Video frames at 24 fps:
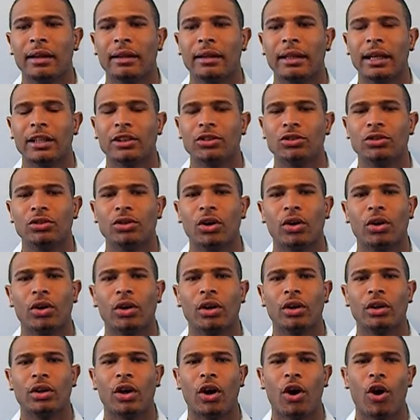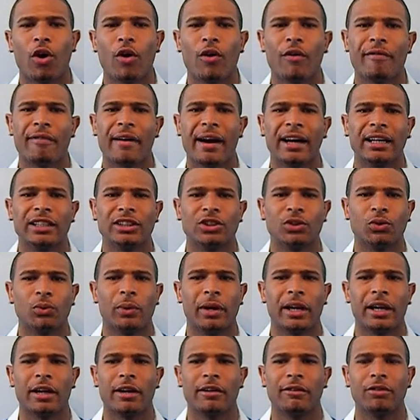the old fashioned
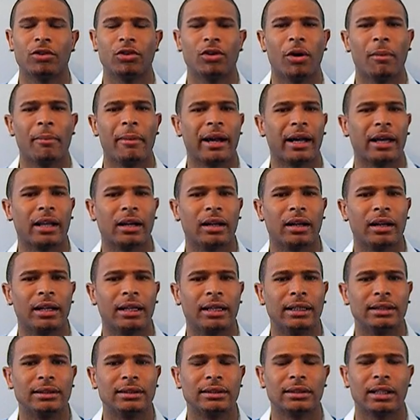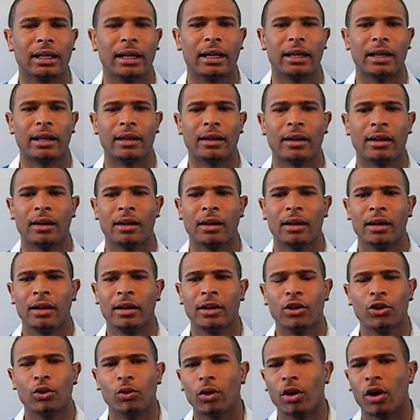way of making a list and
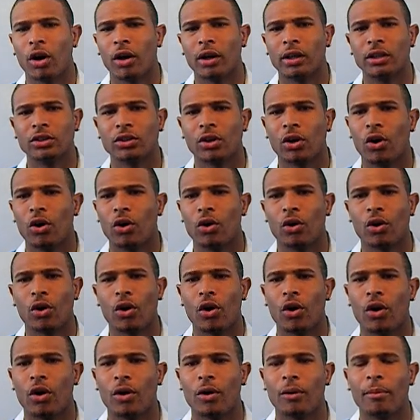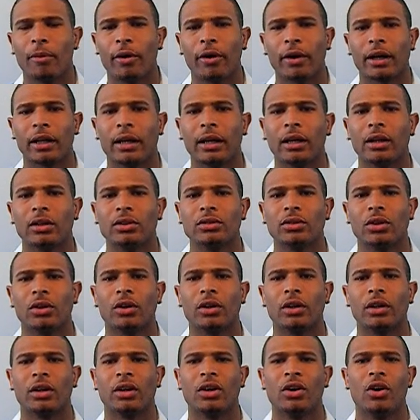doing all these cold call marketings
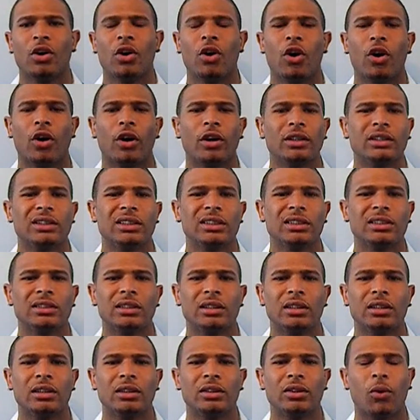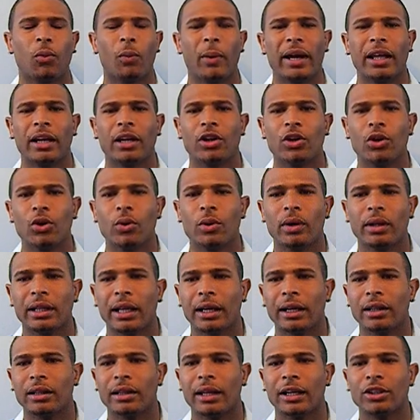are just the way to do it.
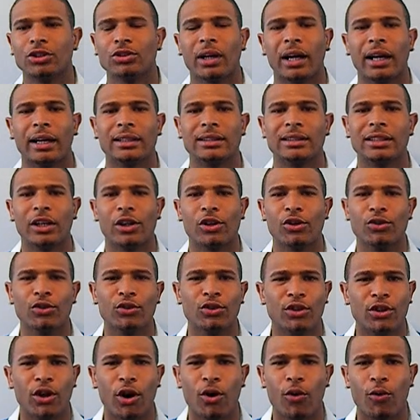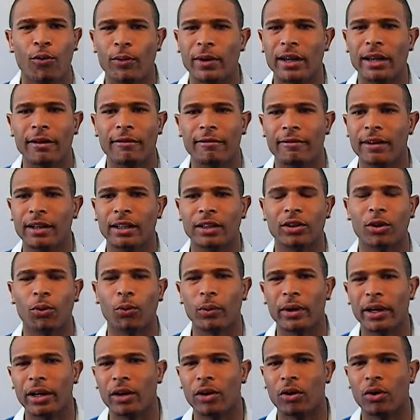They try and tell you don't reinvent the
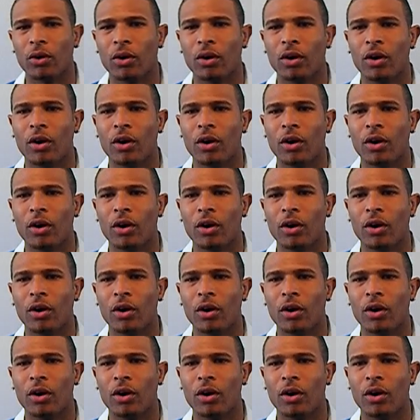wheel.